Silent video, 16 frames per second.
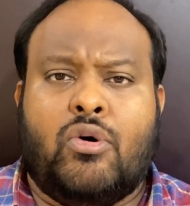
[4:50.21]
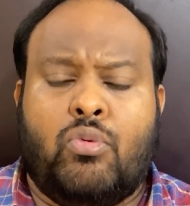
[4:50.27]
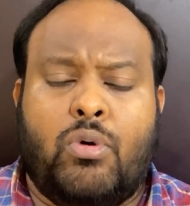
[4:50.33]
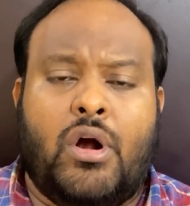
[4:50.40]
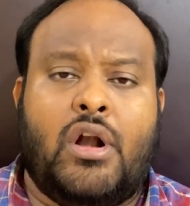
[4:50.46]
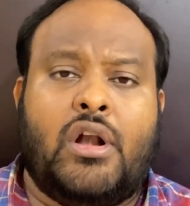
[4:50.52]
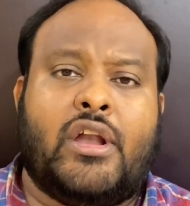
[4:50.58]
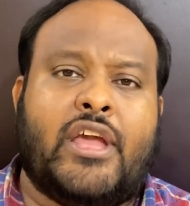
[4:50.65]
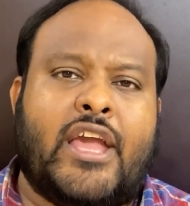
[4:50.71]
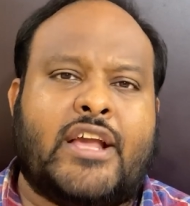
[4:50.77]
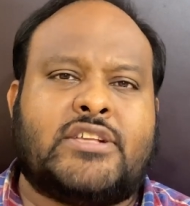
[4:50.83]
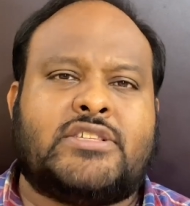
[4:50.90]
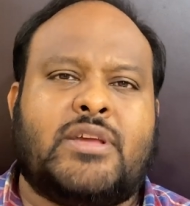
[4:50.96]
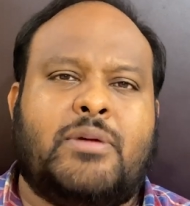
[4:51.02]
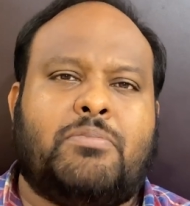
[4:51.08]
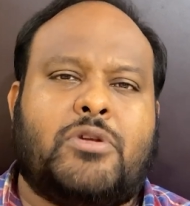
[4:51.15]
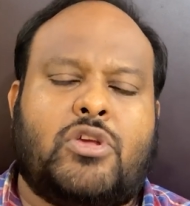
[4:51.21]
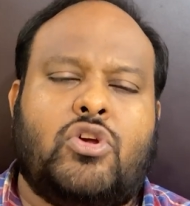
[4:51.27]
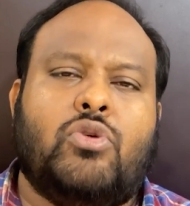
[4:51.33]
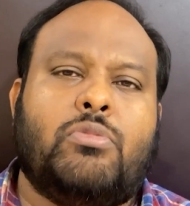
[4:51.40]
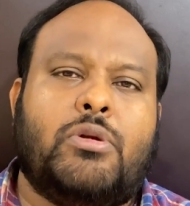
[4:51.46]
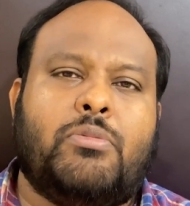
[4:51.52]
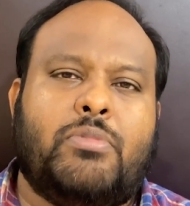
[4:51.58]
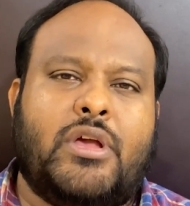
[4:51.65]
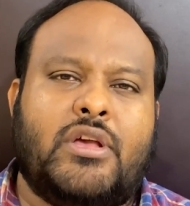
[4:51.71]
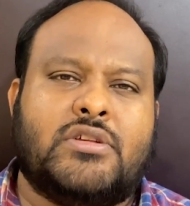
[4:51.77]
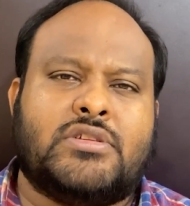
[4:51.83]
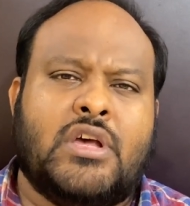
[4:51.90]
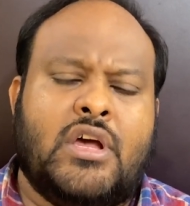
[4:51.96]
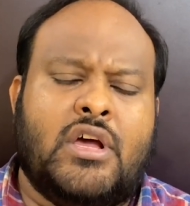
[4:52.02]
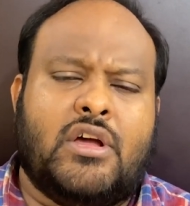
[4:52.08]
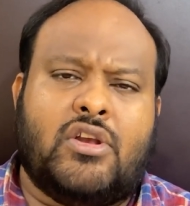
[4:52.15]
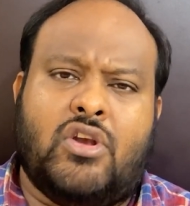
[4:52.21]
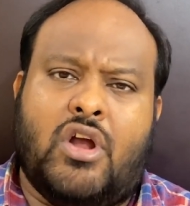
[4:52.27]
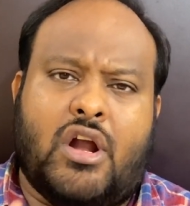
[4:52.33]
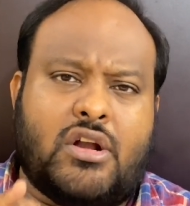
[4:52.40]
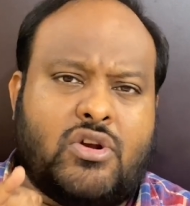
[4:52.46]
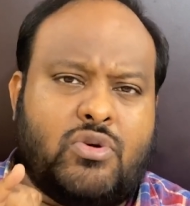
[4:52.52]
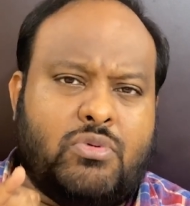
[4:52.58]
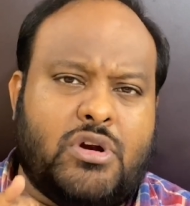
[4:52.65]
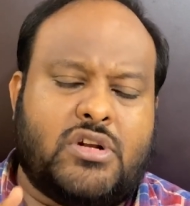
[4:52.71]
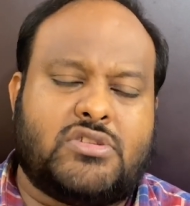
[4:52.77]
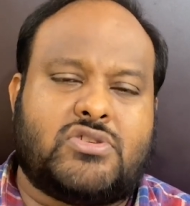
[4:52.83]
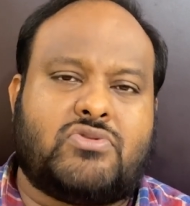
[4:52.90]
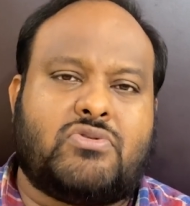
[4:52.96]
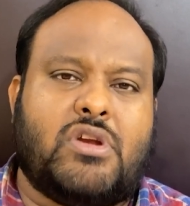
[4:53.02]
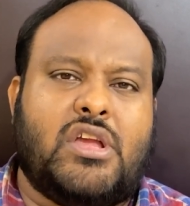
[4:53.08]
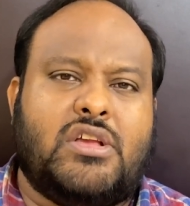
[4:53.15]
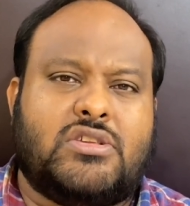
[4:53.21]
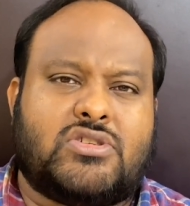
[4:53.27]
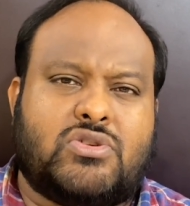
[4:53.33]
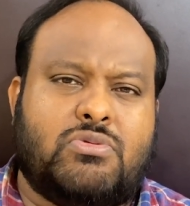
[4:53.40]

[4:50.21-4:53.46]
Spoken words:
world except human beings, not towards trees,